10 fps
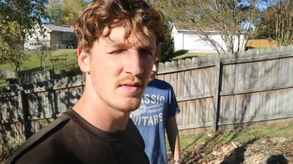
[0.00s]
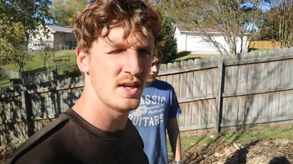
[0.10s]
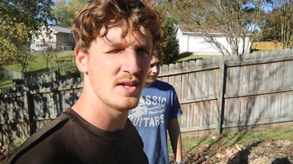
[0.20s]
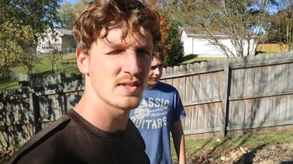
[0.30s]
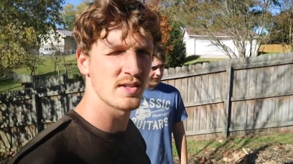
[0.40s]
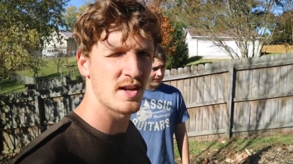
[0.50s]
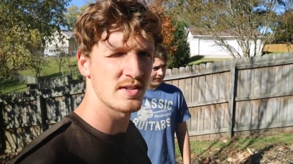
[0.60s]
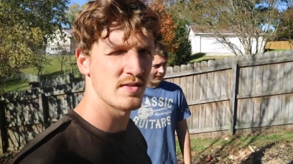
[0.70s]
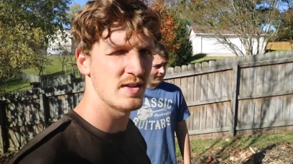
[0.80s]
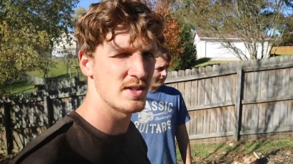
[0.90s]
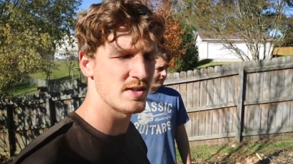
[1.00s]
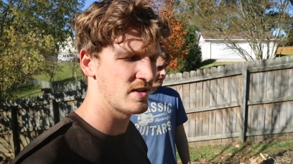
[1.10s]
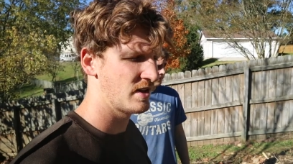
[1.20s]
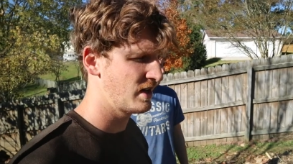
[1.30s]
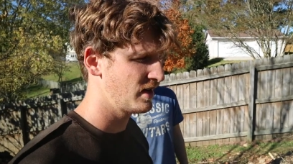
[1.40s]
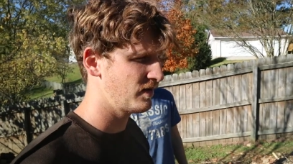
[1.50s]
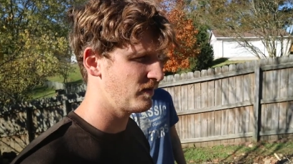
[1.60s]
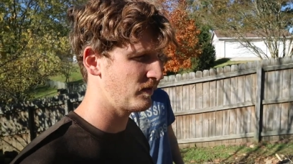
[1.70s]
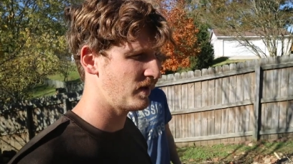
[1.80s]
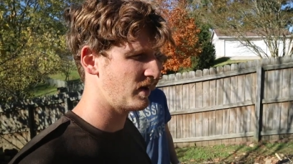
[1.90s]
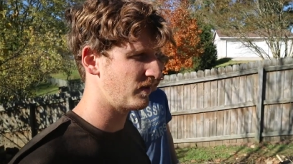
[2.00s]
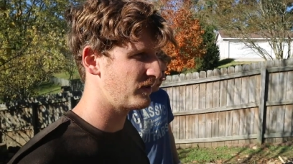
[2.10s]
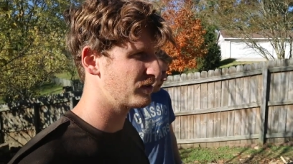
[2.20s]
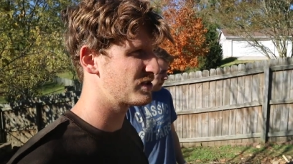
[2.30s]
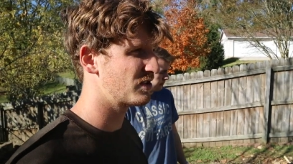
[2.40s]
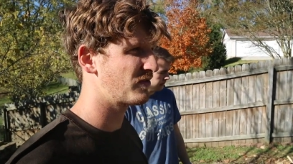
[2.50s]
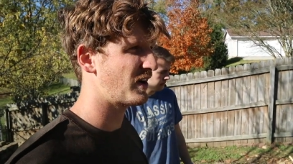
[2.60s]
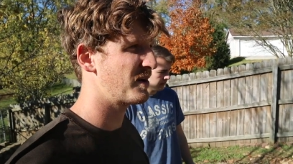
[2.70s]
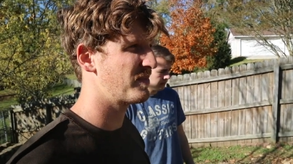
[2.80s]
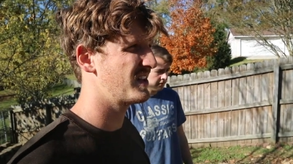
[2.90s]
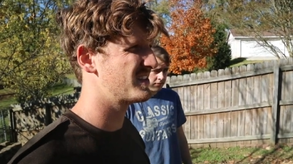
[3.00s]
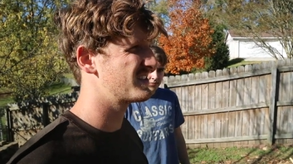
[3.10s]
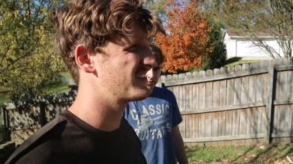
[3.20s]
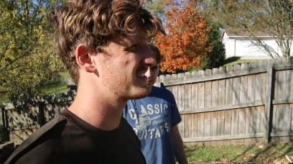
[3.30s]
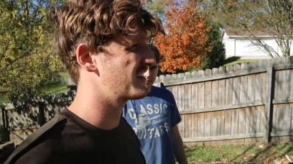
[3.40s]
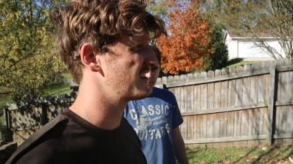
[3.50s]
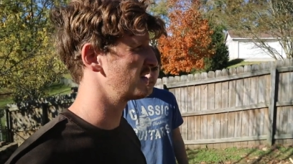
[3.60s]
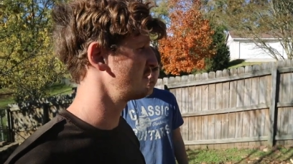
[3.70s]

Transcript: of these, lots of these field stone fire pits. It's gonna look